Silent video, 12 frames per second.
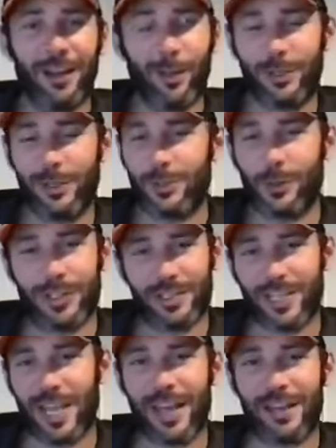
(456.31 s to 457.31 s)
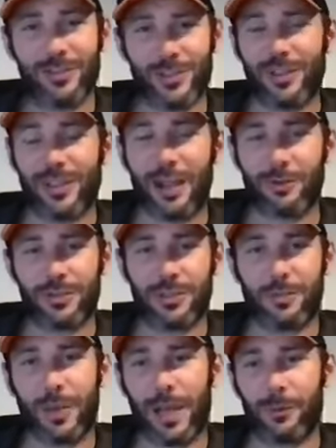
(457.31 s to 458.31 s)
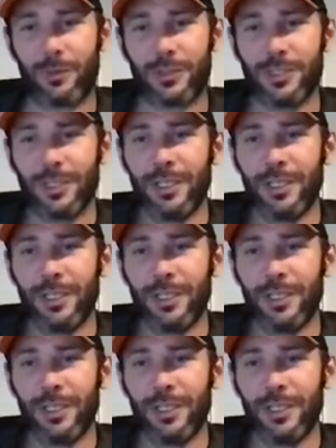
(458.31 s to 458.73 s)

I mean you're talking tens of thousands of pounds.